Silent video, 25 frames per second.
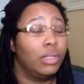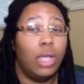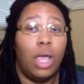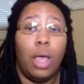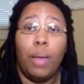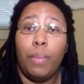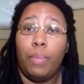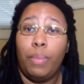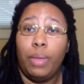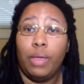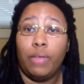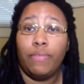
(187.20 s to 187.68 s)

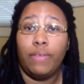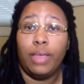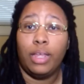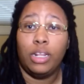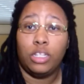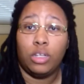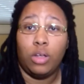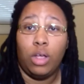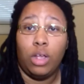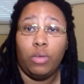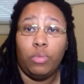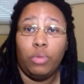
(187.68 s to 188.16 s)
a big fan
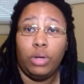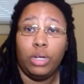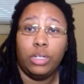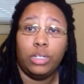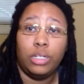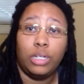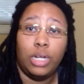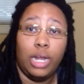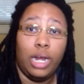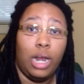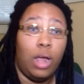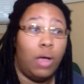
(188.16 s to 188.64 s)
of Scarlet
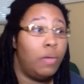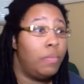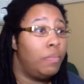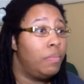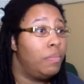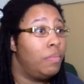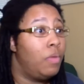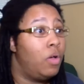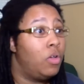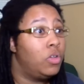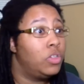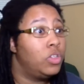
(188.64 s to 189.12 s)
Witch. And
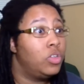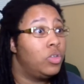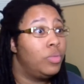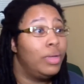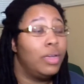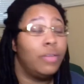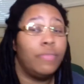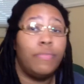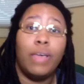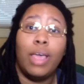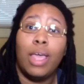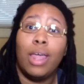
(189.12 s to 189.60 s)
I'm also a
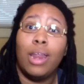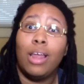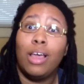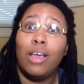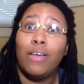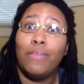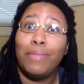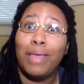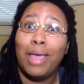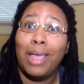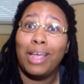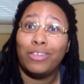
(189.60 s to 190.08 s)
big fan
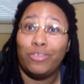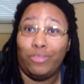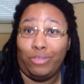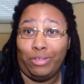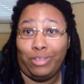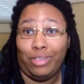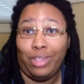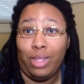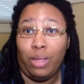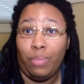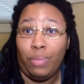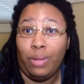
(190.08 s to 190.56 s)
of the
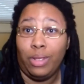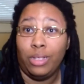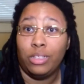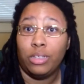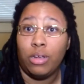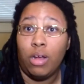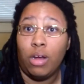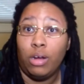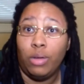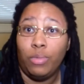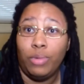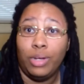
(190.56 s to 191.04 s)
actress that played
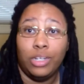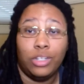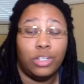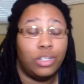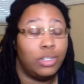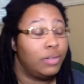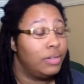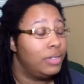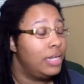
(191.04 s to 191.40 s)
Scarlet Witch.